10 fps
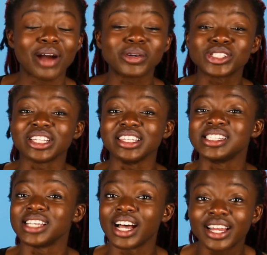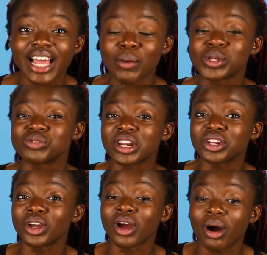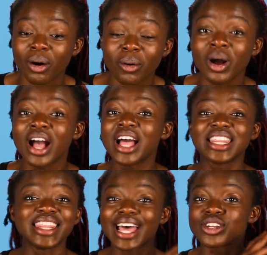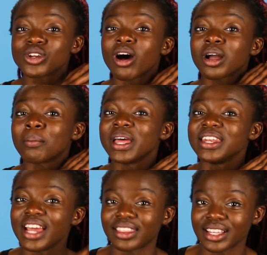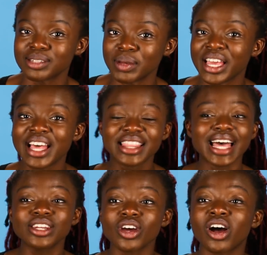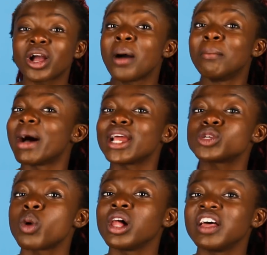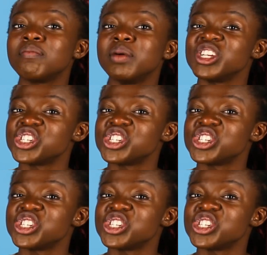I was done, I was ready to go. That dog meant nothing to me. That dog might as well have been